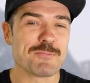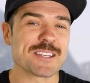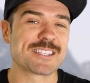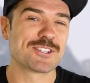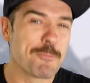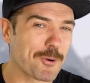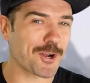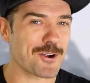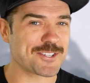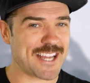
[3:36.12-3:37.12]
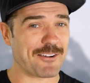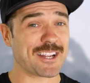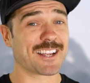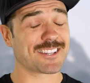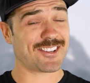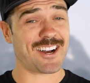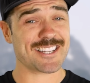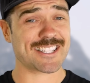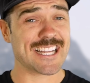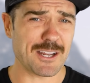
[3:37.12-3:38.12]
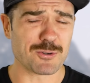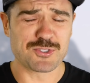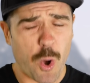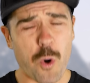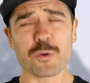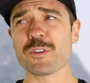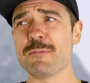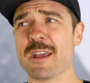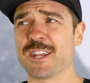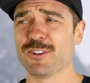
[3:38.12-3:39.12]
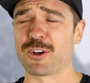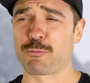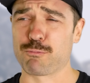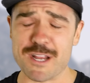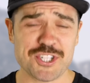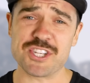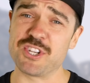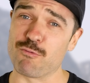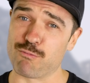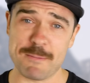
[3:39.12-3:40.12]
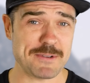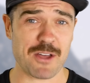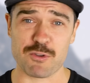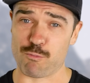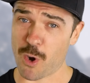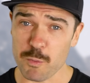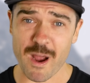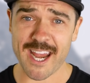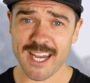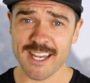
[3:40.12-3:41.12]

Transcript: Supercar sounding exhaust that'll totally make you look rich as you rip down the roadway.